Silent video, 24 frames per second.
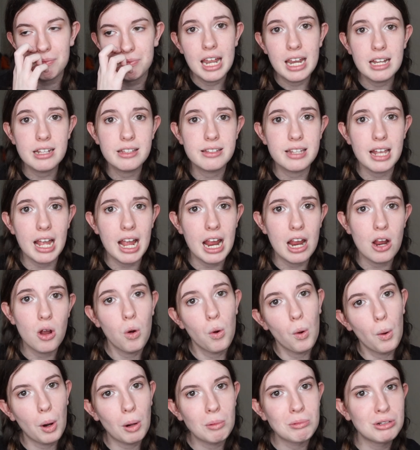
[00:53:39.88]
It's a
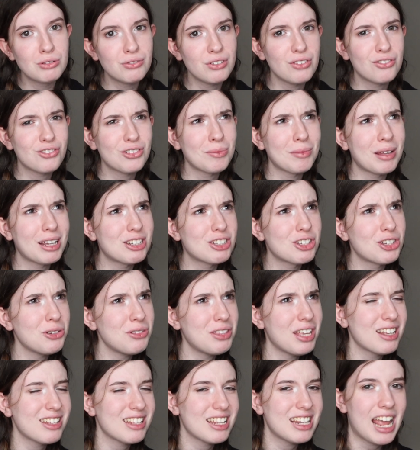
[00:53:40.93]
horror movie from like
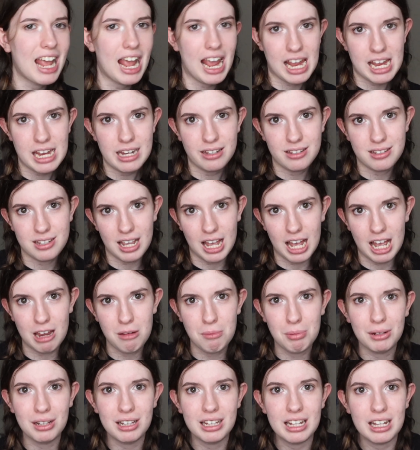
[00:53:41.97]
2008, I
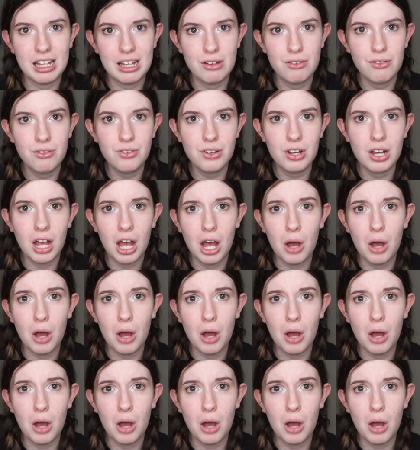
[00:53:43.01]
believe,